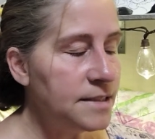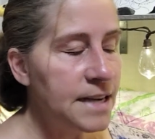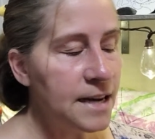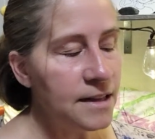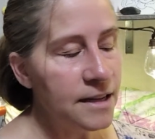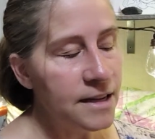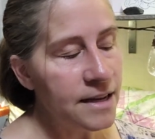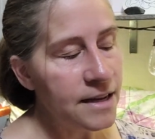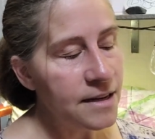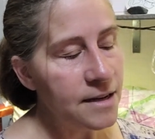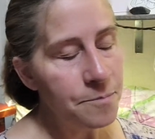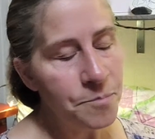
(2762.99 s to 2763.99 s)

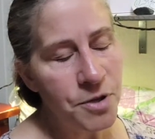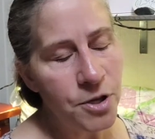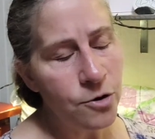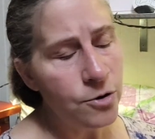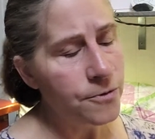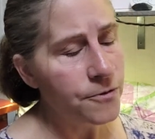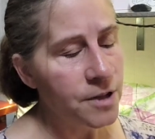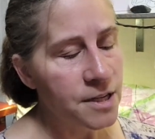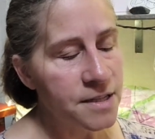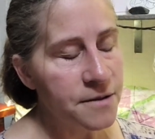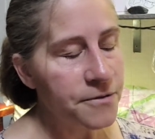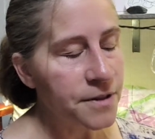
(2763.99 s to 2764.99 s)
delicate, beautiful as
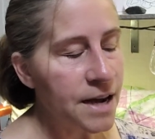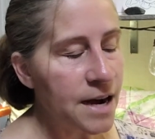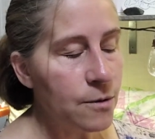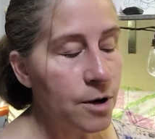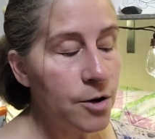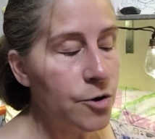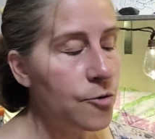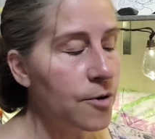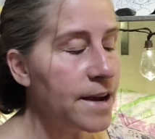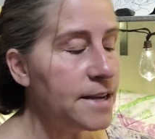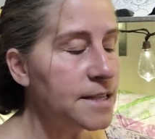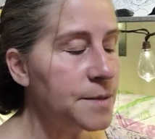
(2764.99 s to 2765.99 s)
a flower,
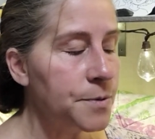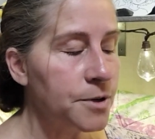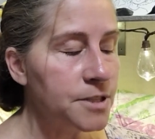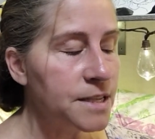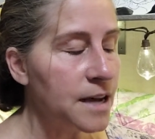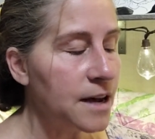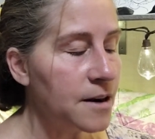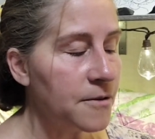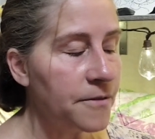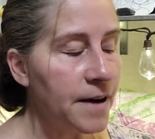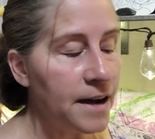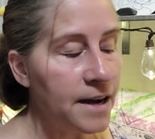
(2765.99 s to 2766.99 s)
grace
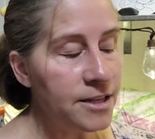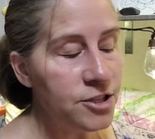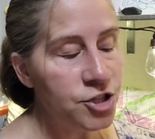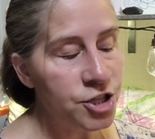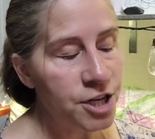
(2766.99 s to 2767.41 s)
personified.